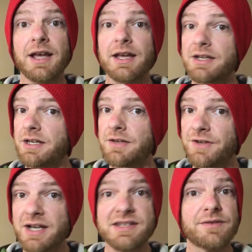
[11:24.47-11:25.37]
And
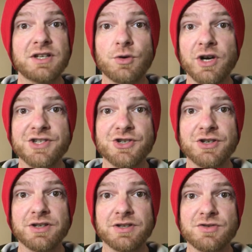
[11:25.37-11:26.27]
if you guys have any
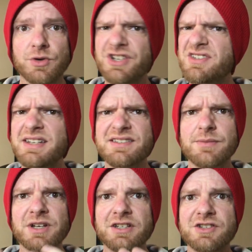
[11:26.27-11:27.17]
questions, or you just need
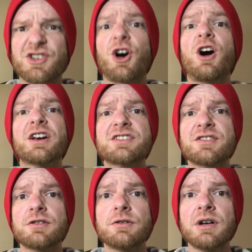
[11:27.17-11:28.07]
somebody to talk
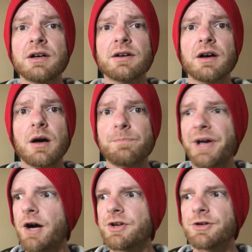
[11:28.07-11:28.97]
to
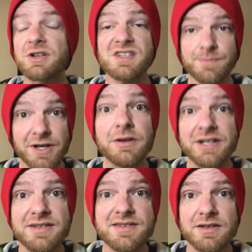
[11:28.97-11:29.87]
about your
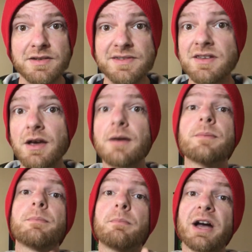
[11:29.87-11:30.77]
experiences,
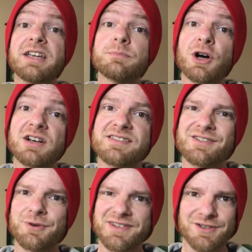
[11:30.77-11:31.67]
my inbox
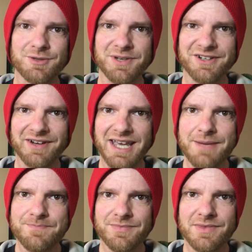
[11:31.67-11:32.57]
is always open,
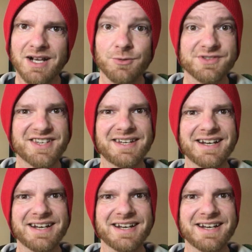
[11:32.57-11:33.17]
okay? We'll see you